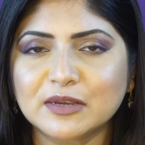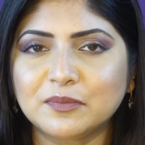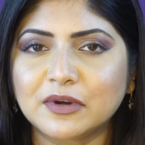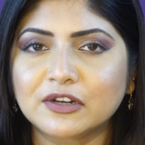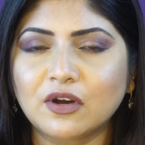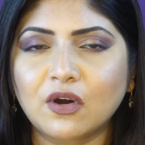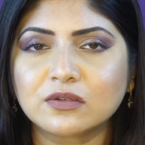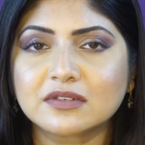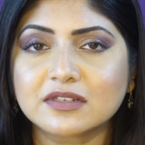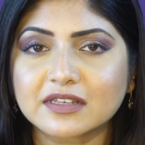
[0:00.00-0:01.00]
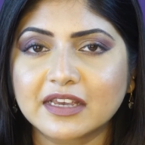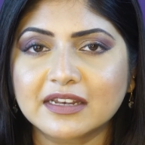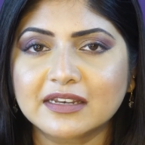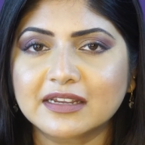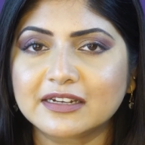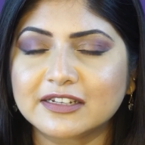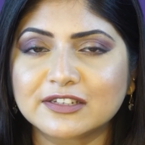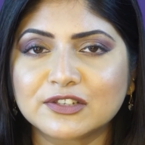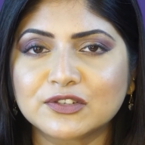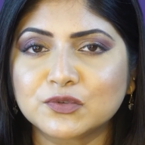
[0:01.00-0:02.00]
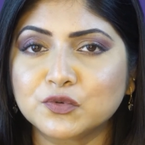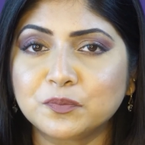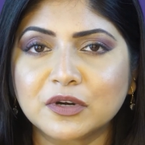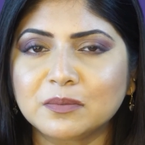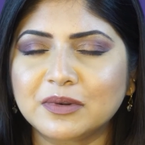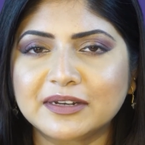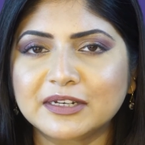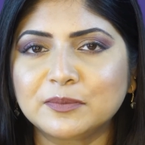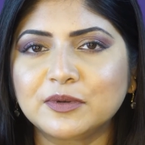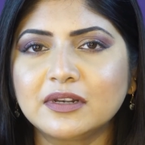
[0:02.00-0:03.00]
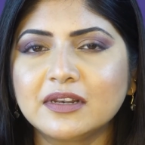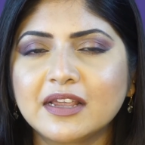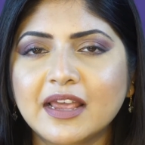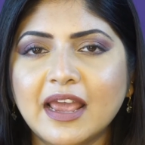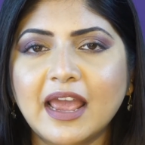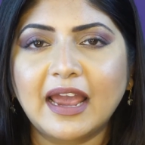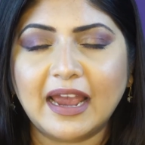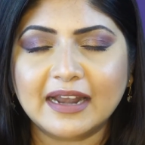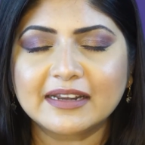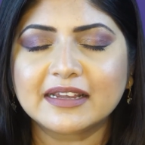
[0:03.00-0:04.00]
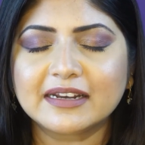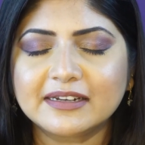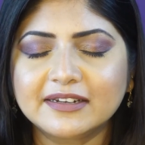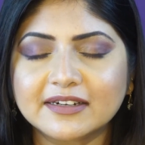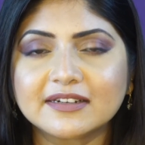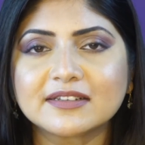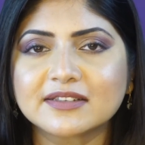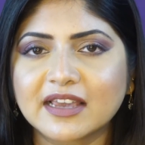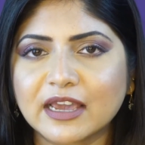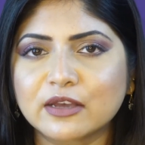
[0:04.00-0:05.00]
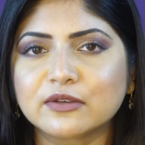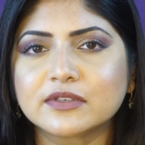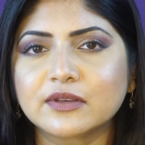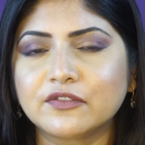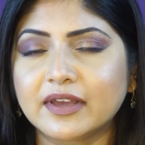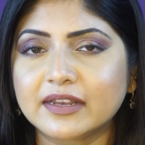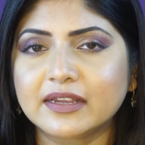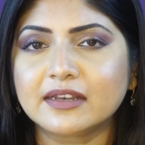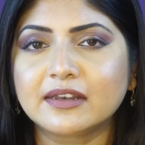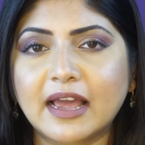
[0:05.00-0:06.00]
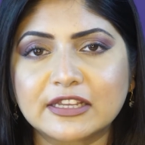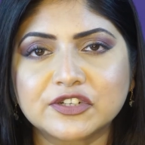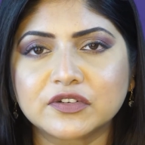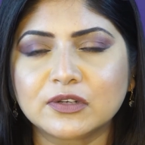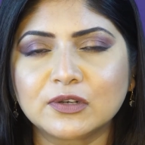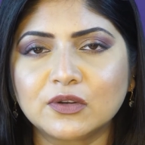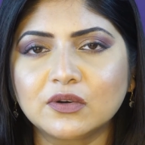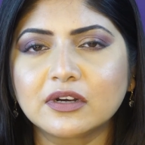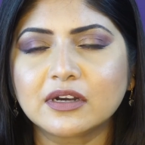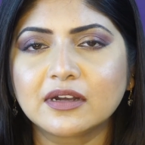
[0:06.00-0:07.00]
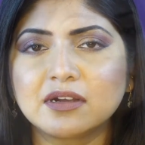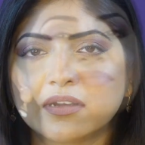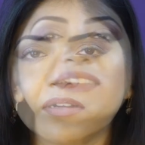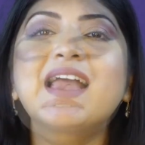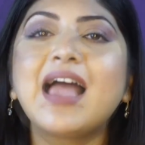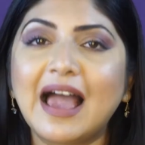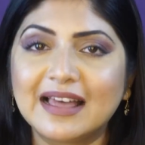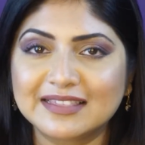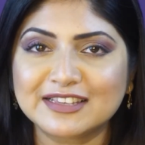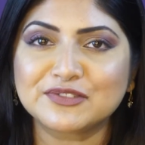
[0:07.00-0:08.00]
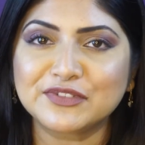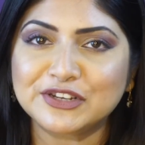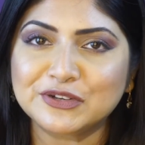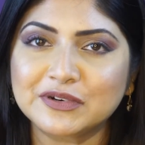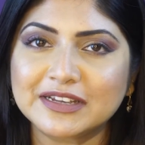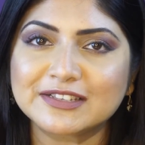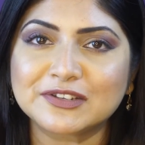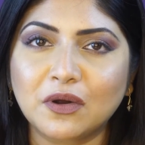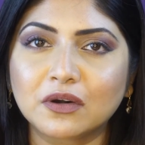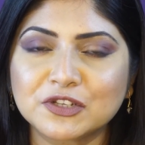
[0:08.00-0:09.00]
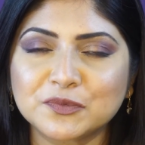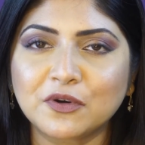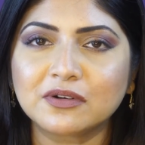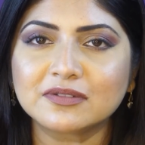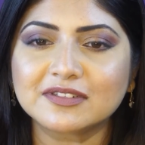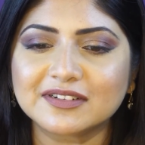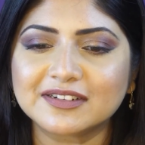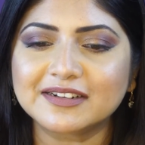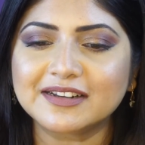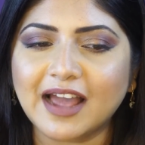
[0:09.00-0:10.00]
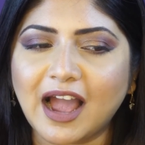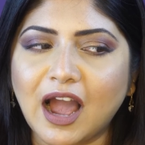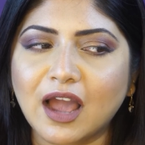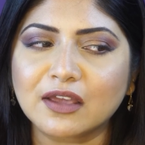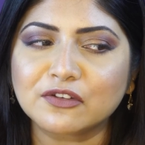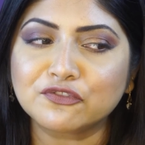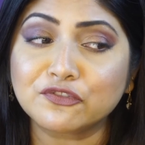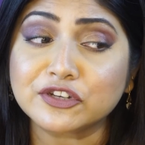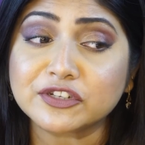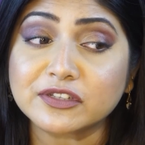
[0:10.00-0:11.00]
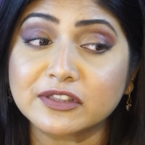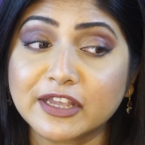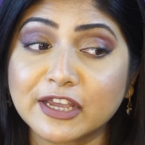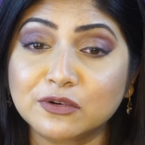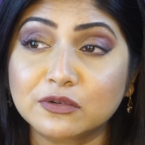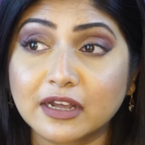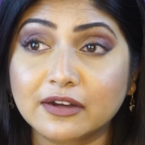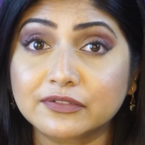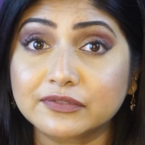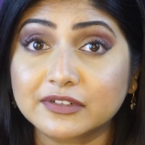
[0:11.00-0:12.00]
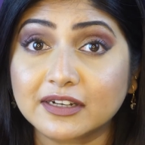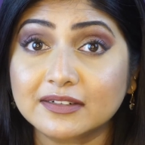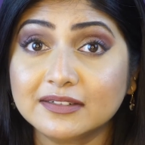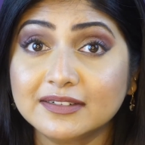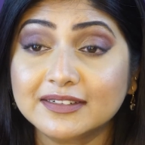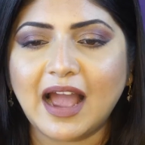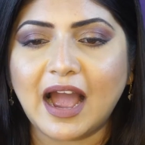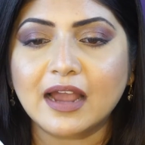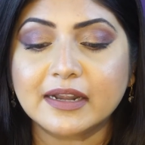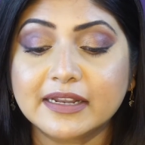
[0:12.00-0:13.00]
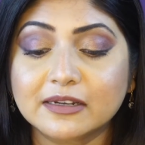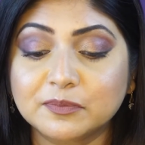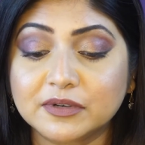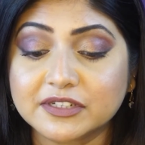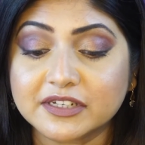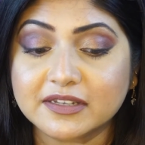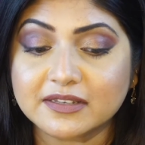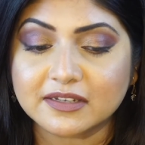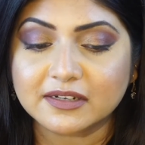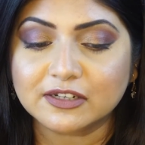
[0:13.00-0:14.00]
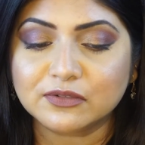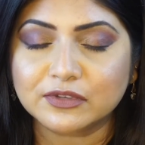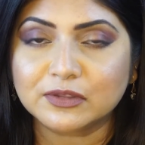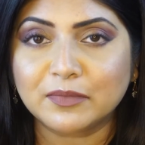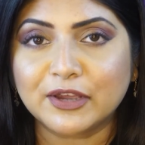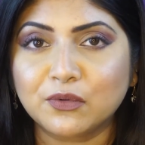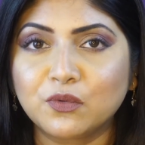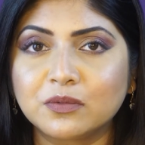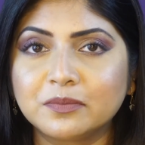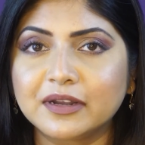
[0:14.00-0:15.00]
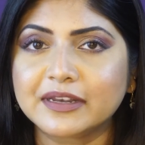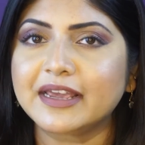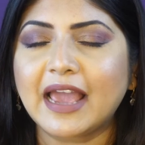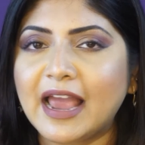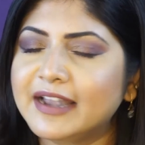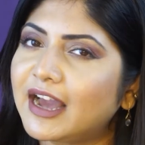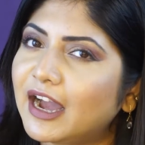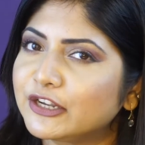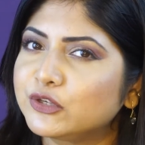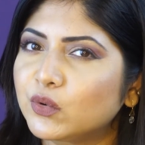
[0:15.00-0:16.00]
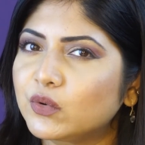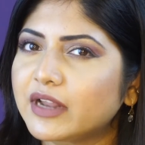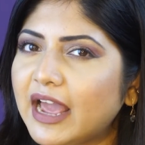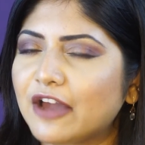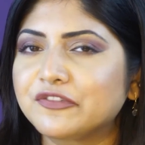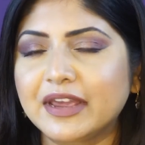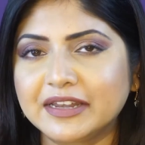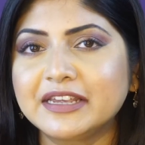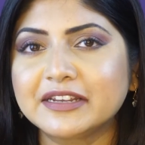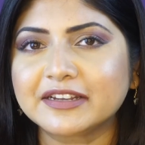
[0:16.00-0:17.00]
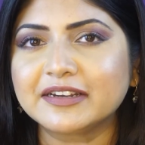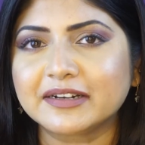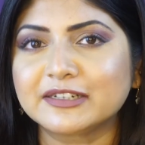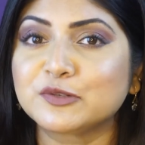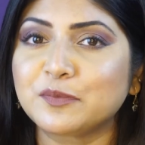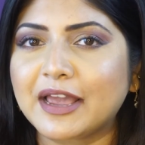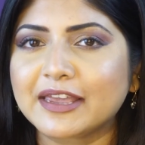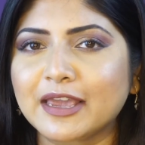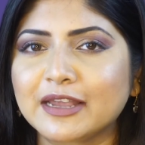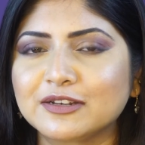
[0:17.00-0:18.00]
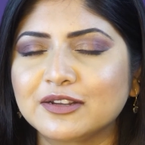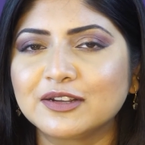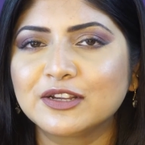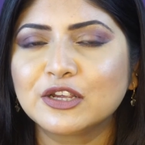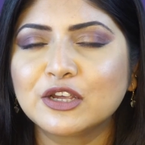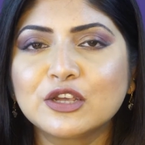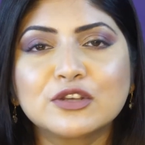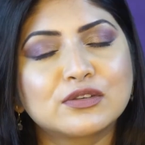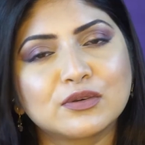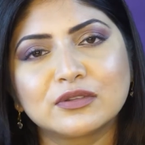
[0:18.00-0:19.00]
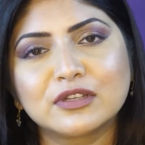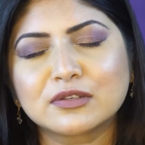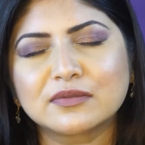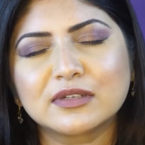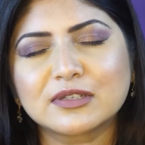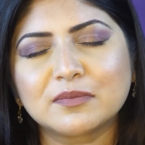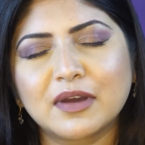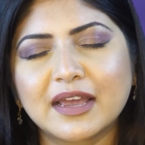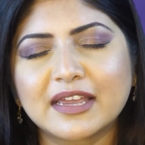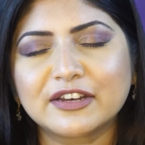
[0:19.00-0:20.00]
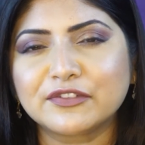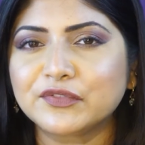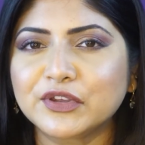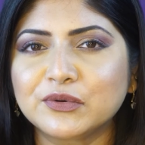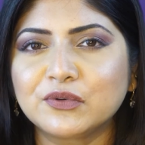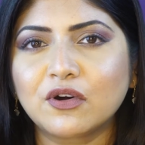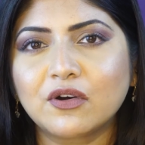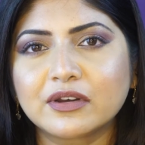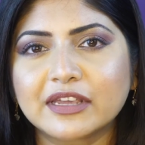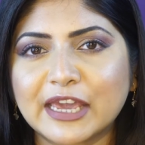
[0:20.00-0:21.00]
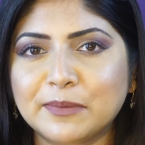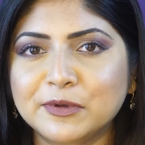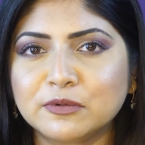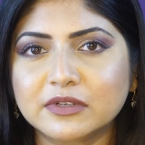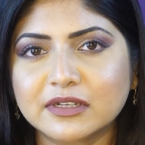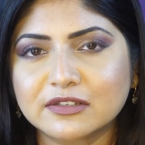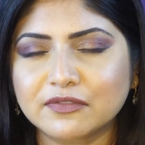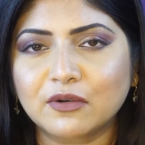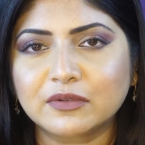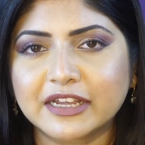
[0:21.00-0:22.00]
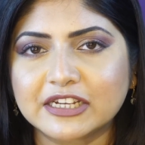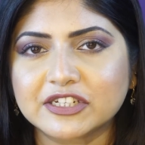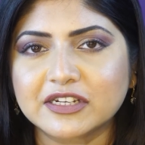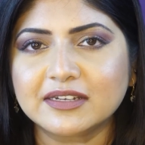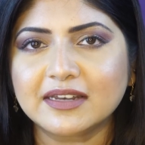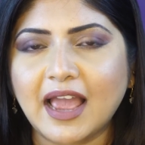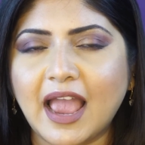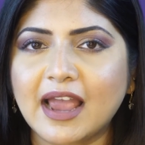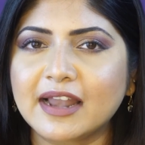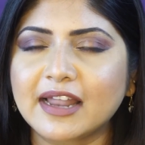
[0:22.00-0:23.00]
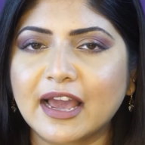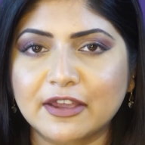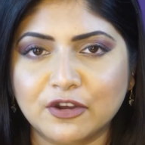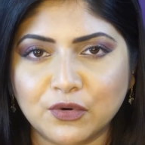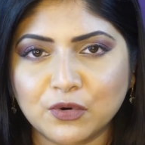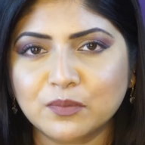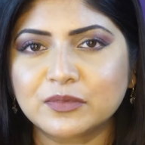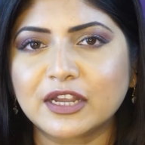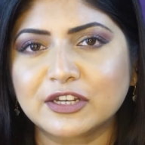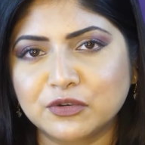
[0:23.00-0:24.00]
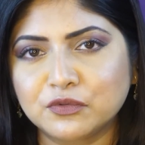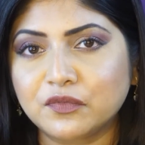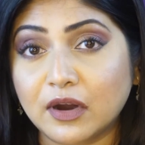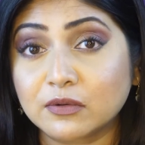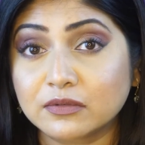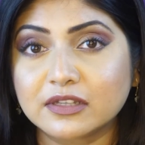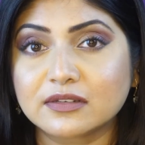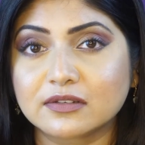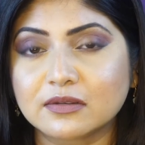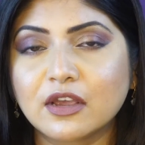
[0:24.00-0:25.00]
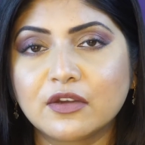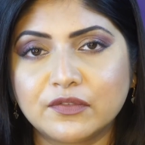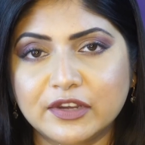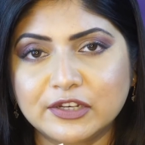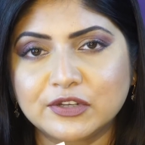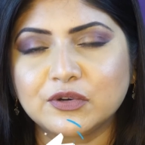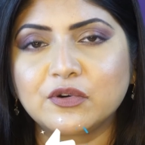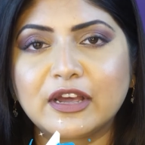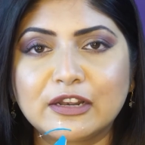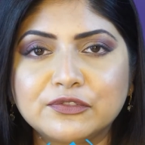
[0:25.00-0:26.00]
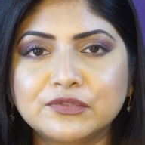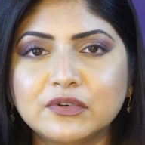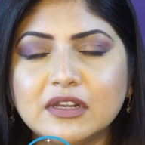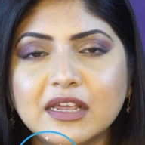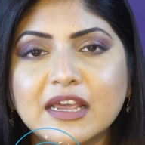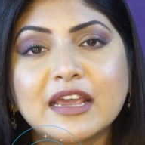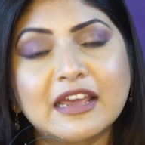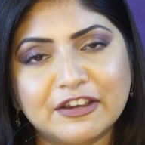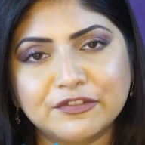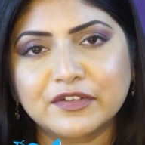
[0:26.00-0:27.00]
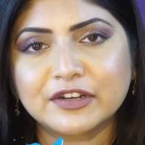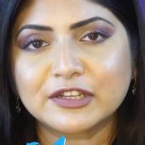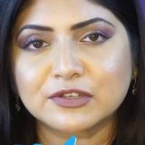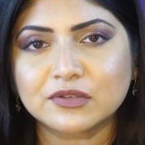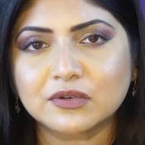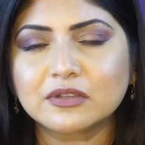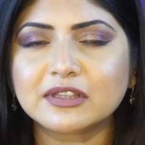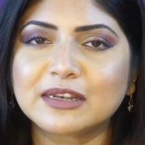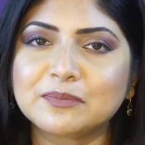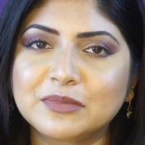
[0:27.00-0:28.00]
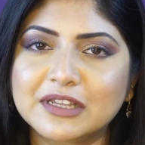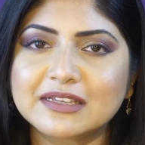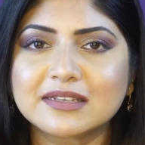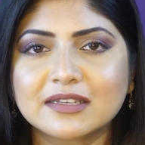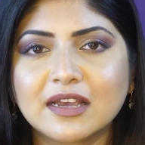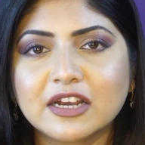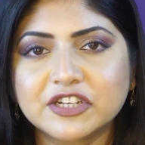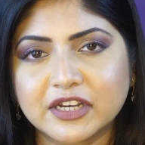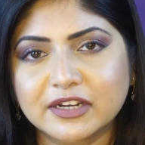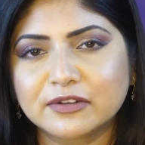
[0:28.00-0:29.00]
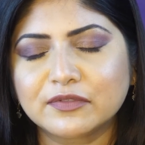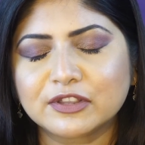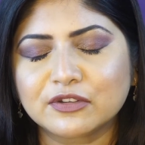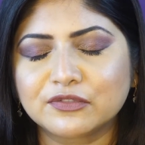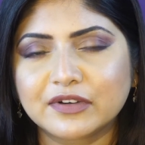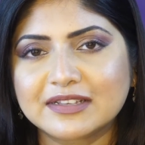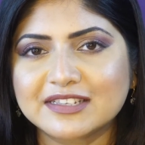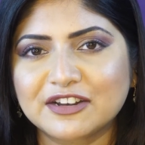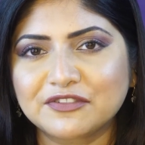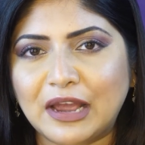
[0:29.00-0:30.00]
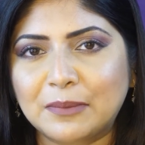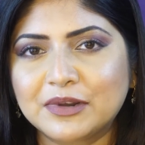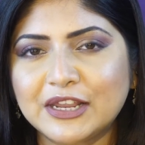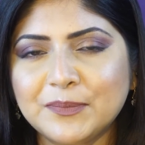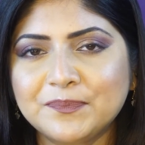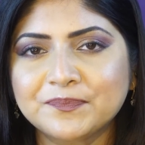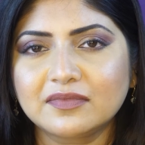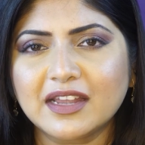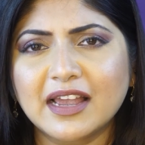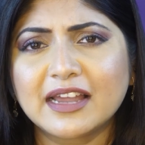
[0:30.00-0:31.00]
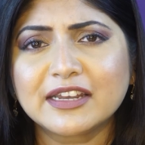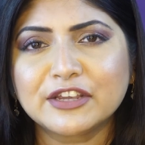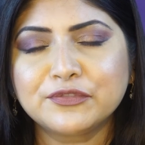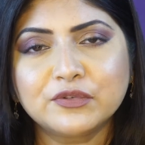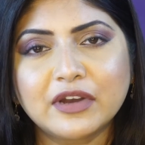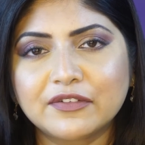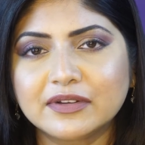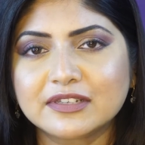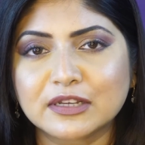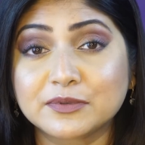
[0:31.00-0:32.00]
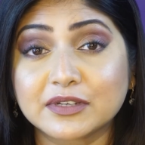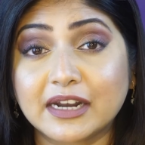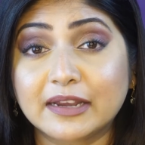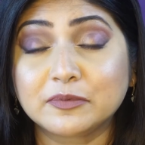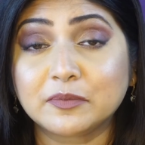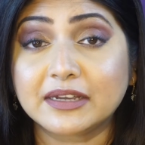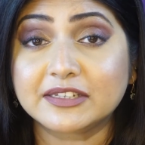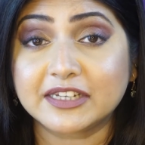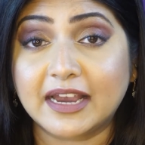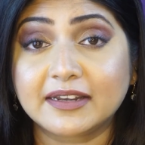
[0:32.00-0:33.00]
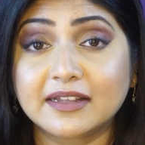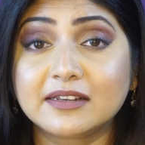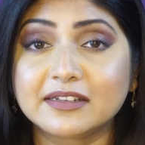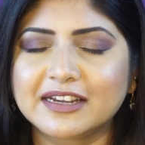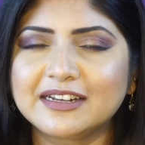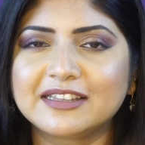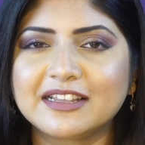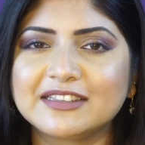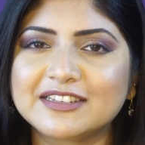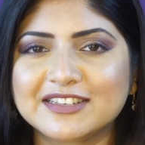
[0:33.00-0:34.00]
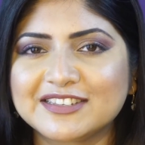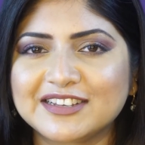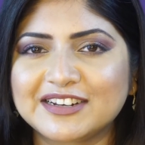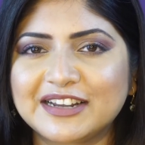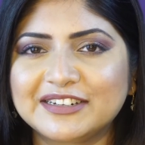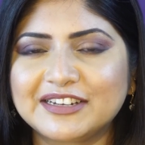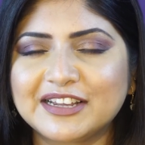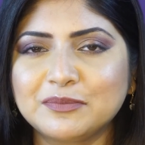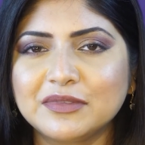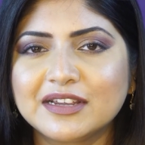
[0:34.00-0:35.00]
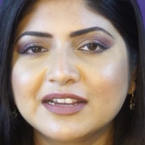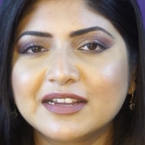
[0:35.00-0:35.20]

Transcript: but on skin it is super blendable and it does gives very natural look. And this video is not sponsored. I wish they could have done. I did purchase it with my own money and I don't have any regrets buying it. So this was my review on K Beauty's foundation, and I hope that you found this video helpful. If it is so, then please share it with your friends and family. And if you haven't subscribed my channel yet, then this is the right time.